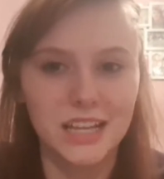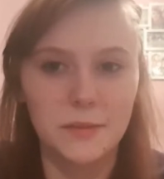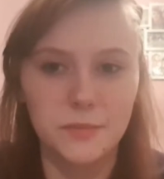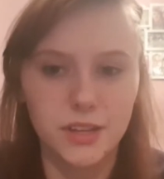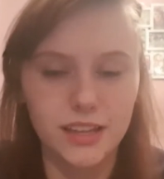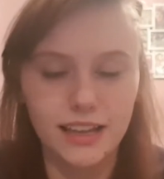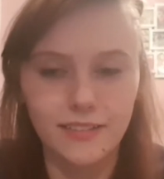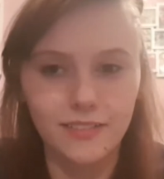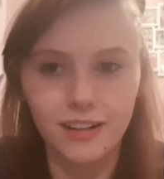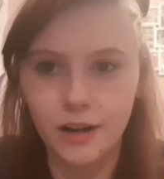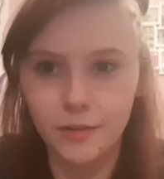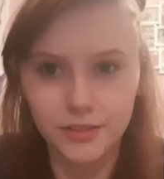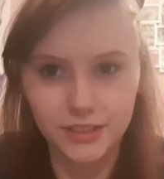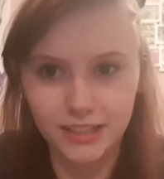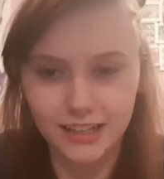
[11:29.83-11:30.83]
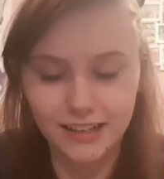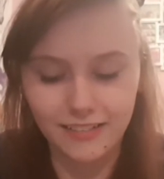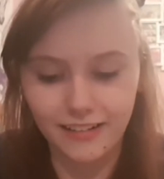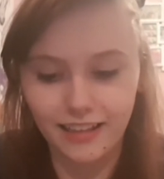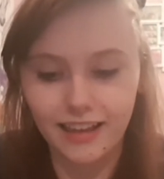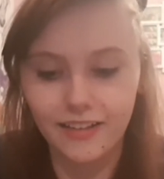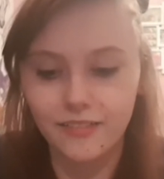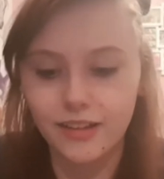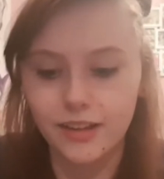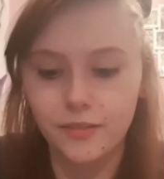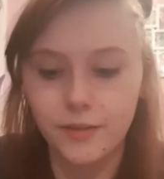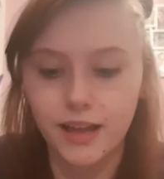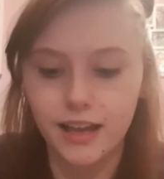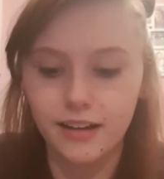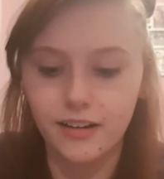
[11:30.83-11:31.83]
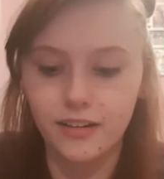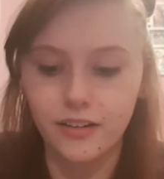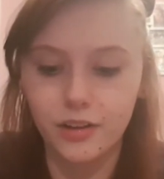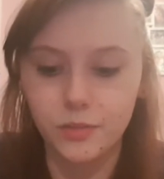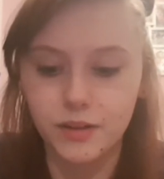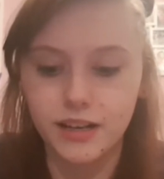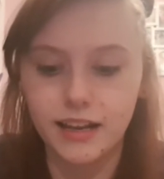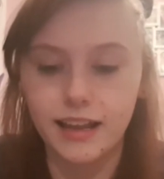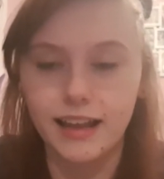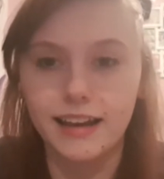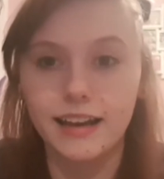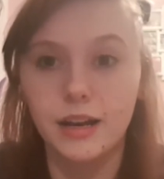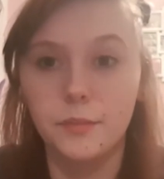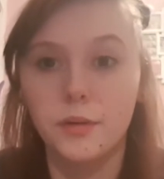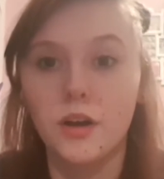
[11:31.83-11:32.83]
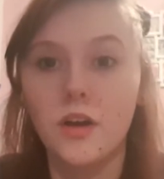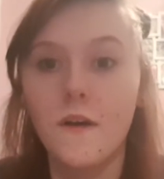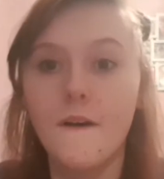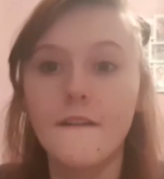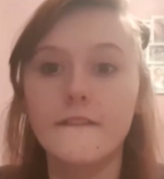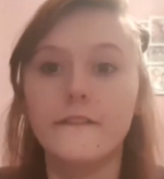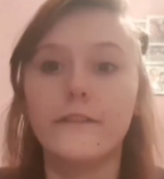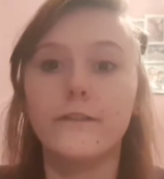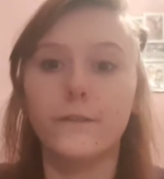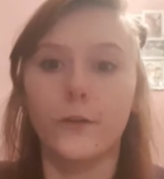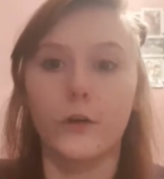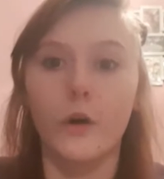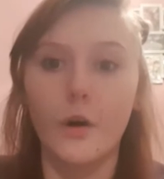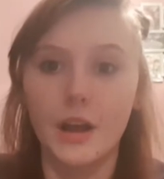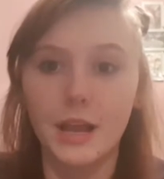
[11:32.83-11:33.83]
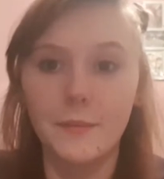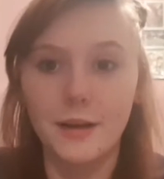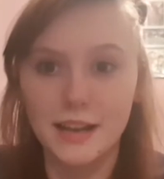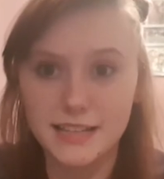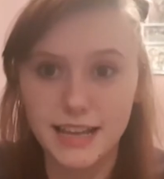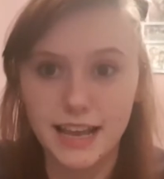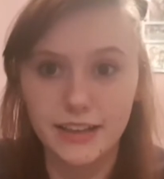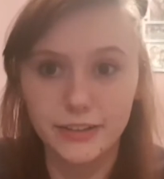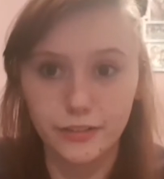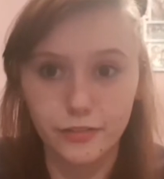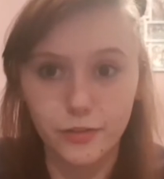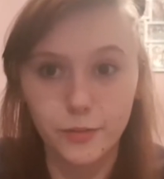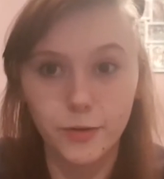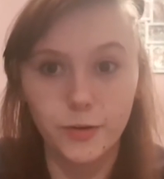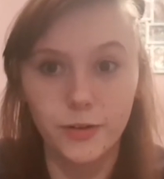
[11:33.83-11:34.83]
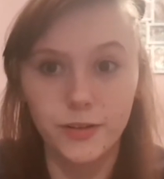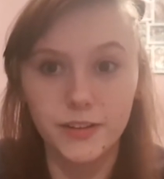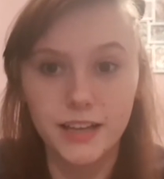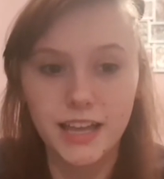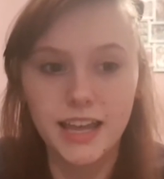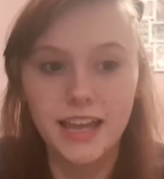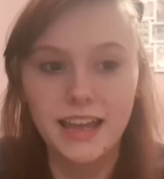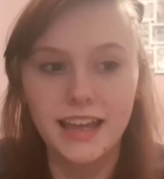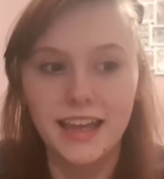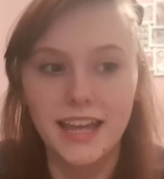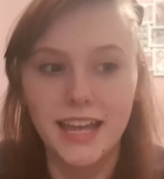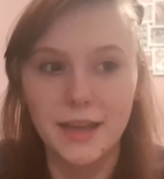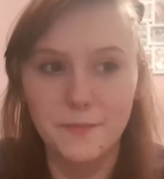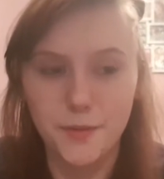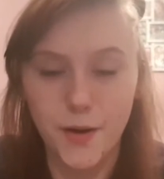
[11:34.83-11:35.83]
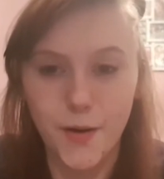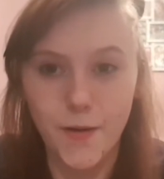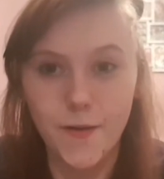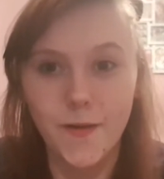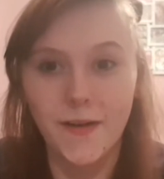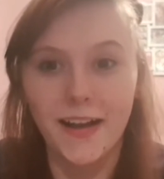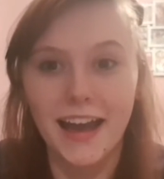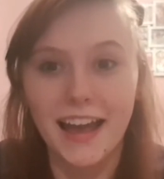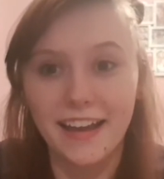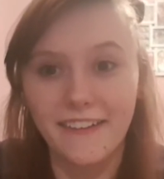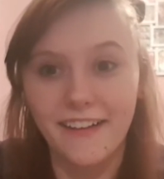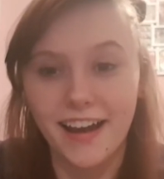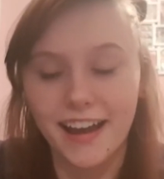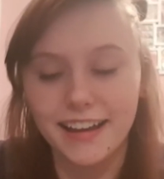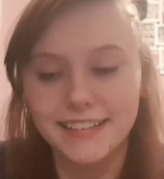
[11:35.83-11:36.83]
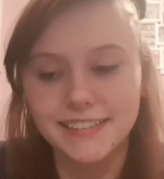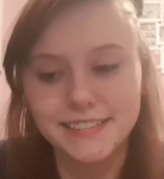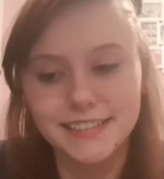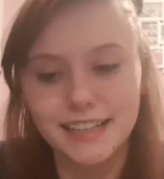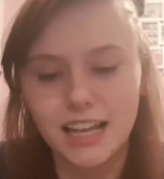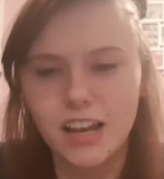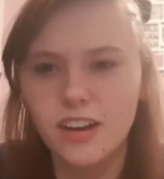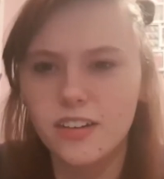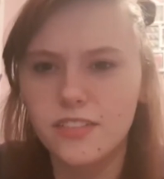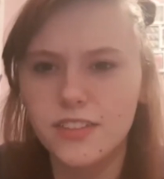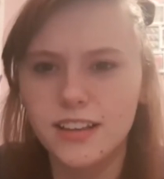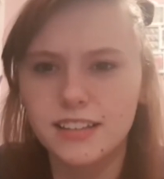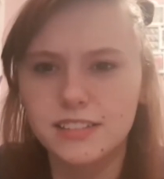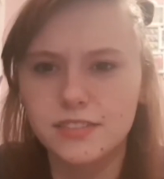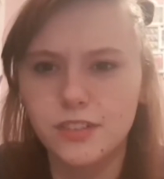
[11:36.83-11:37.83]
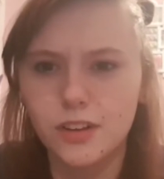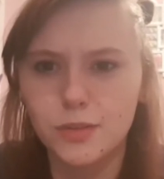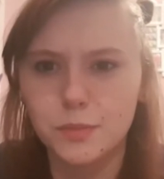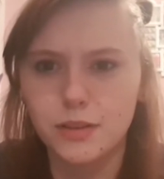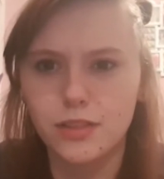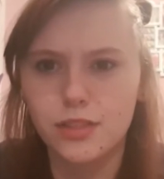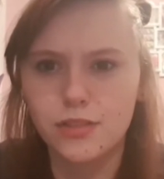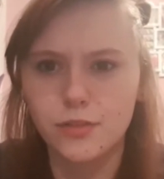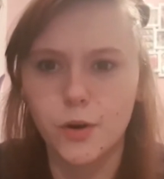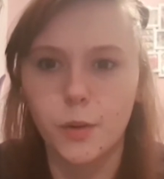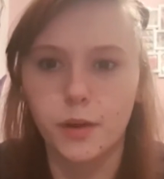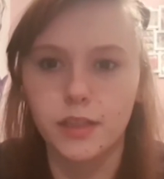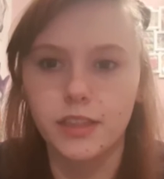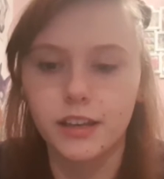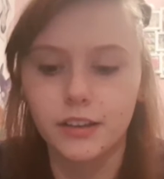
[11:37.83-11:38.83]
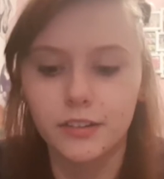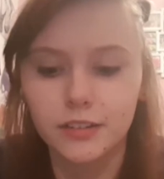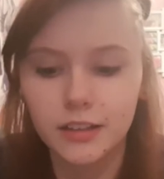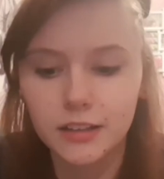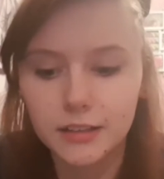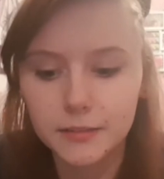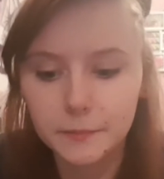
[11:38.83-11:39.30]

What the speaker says: And I wasn't annoyed at that. Like, we had an argument, and I ended up throwing my DS off the wall. It broke. I cried. A lot of things involves me throwing things.